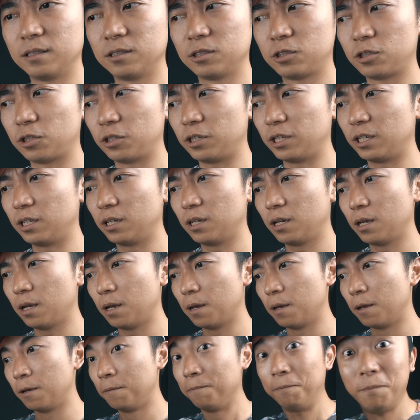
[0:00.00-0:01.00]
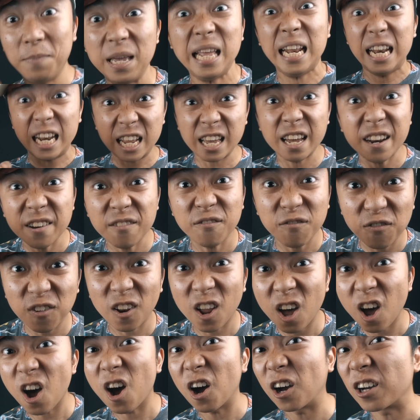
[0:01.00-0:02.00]
3 million
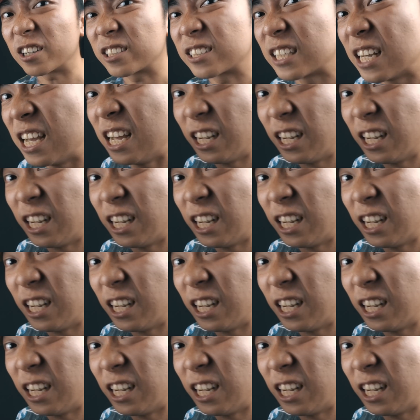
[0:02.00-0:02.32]
vlogs!